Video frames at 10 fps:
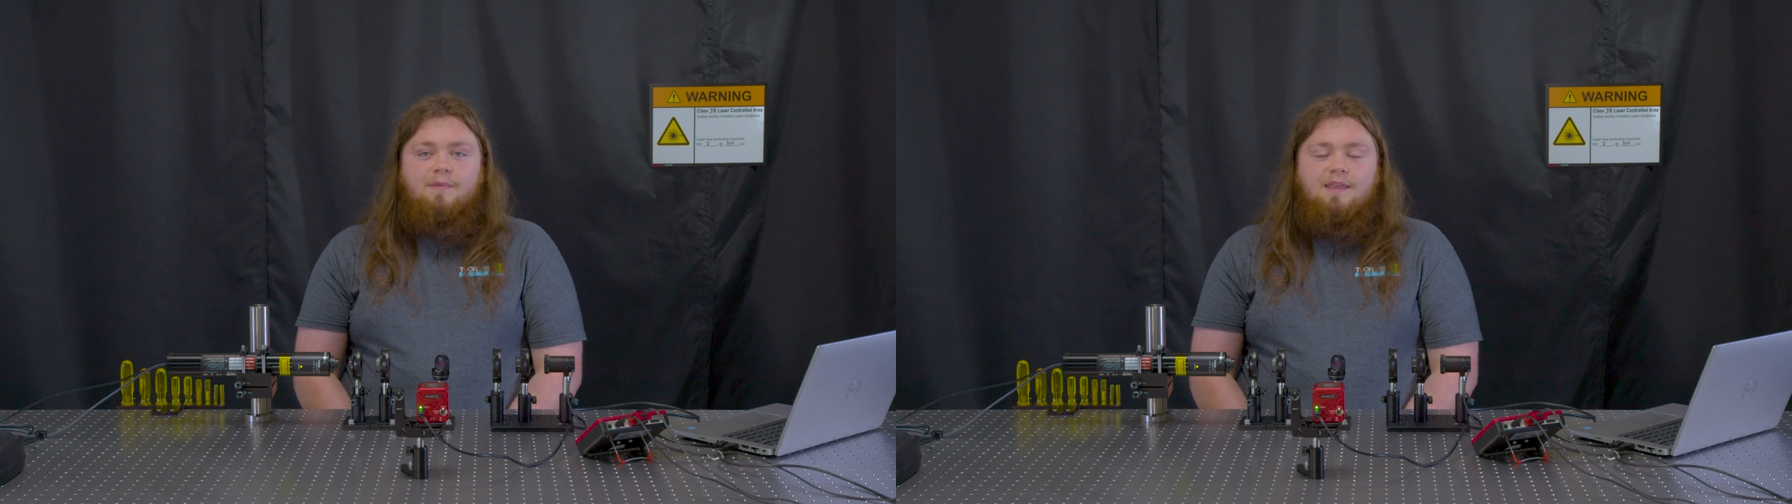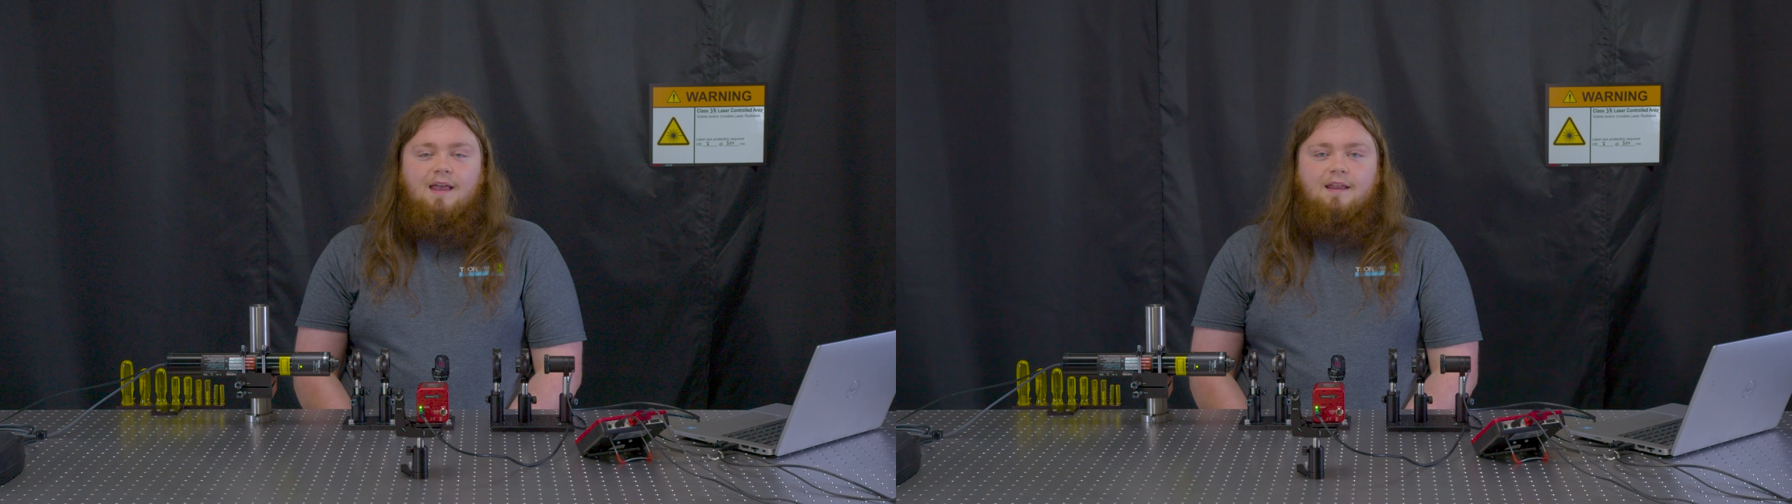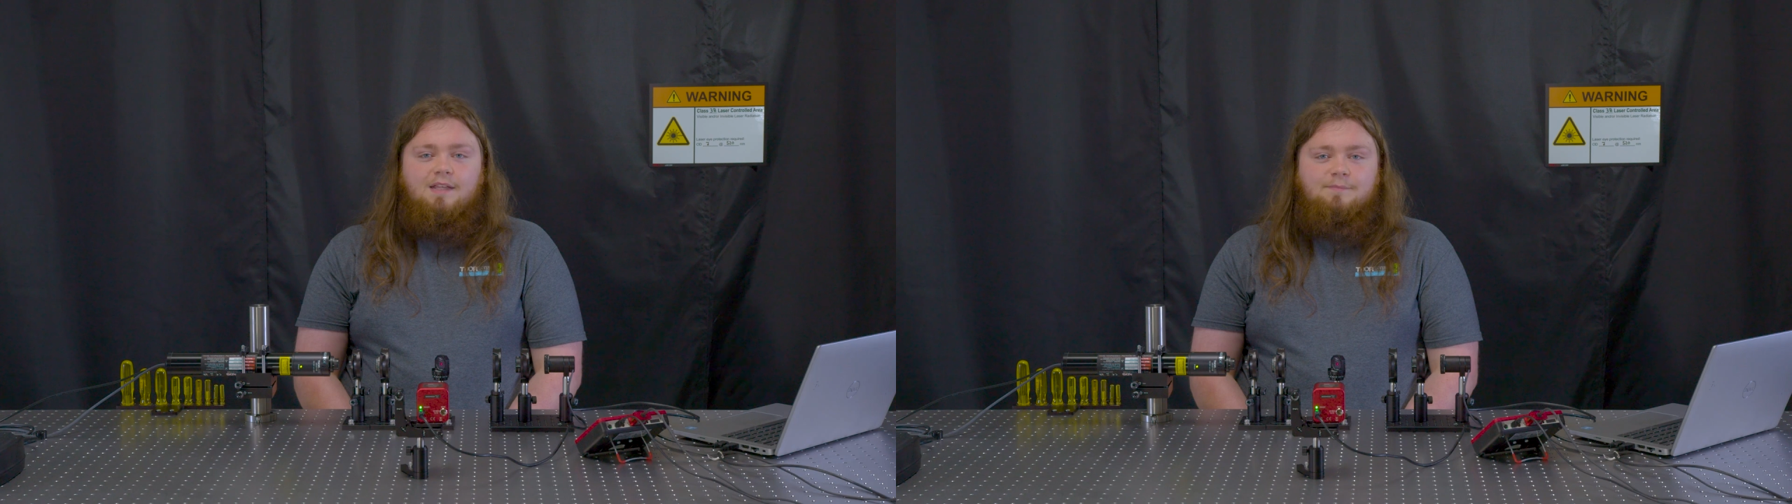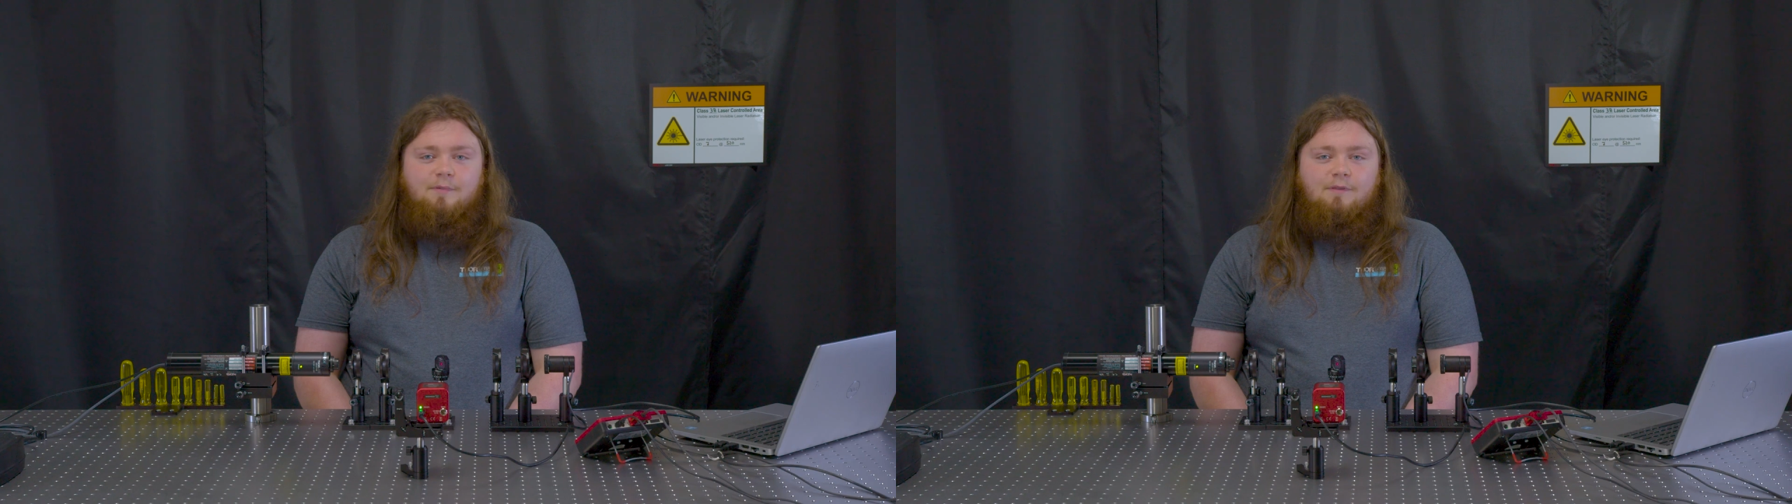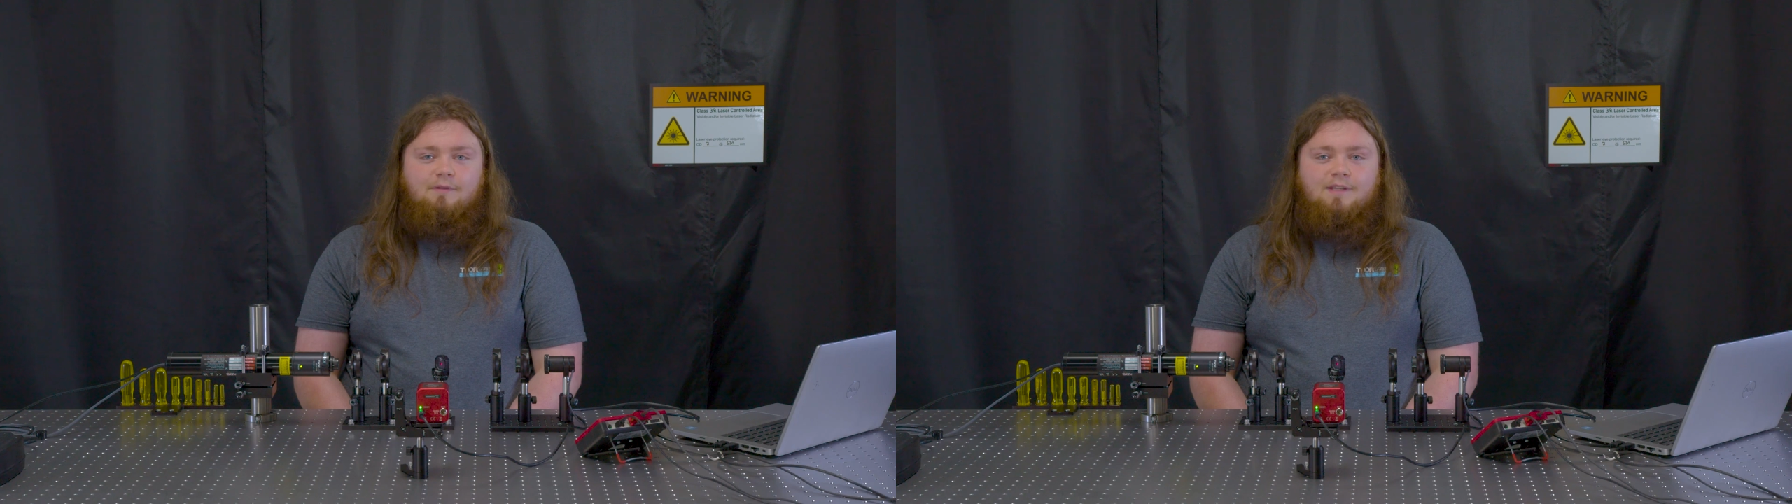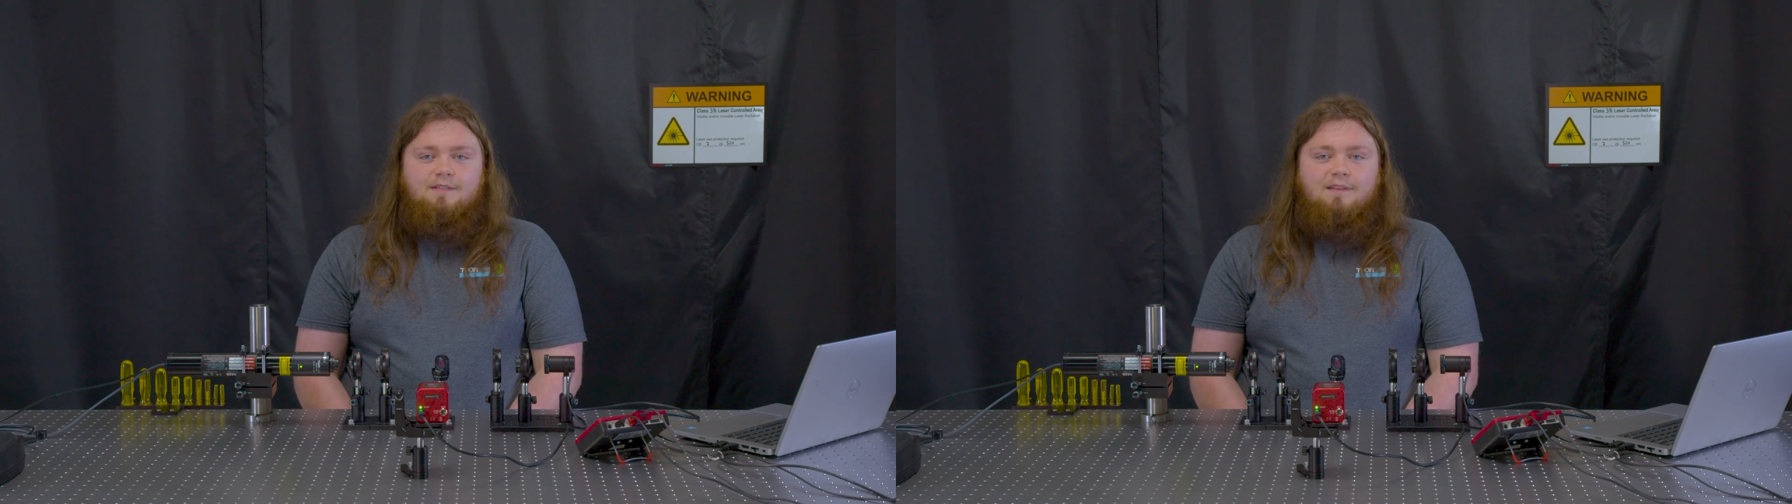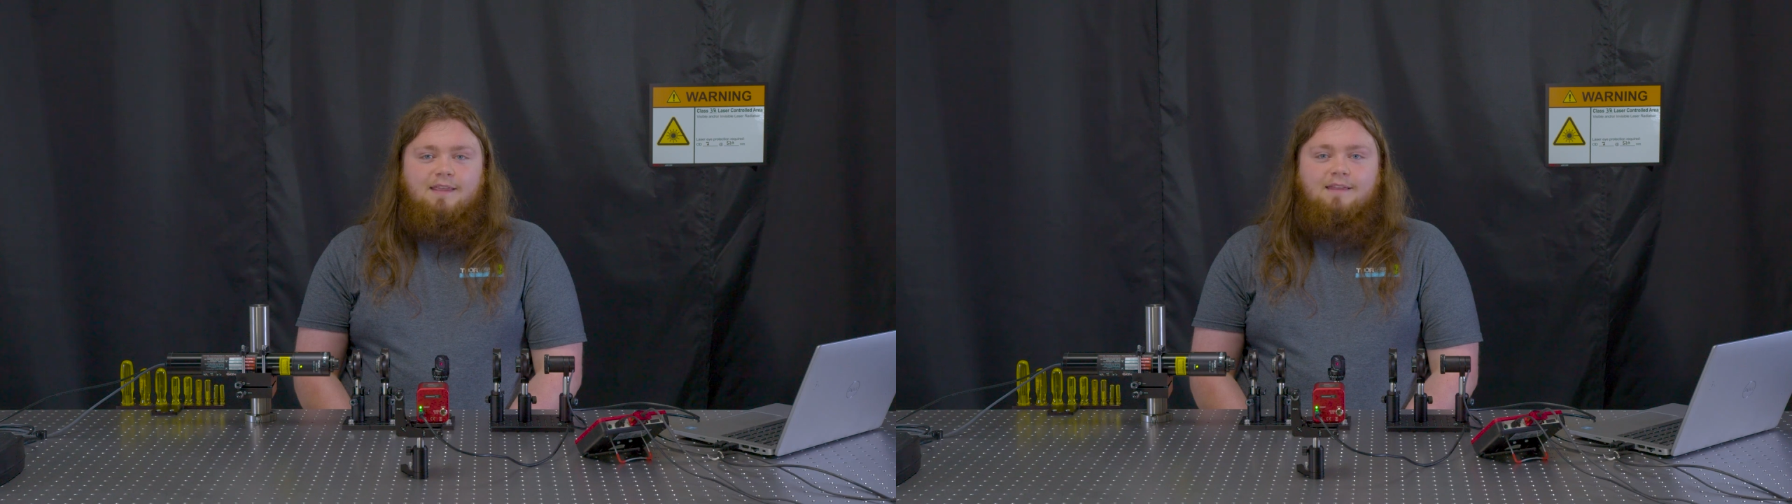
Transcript: P and S polarized light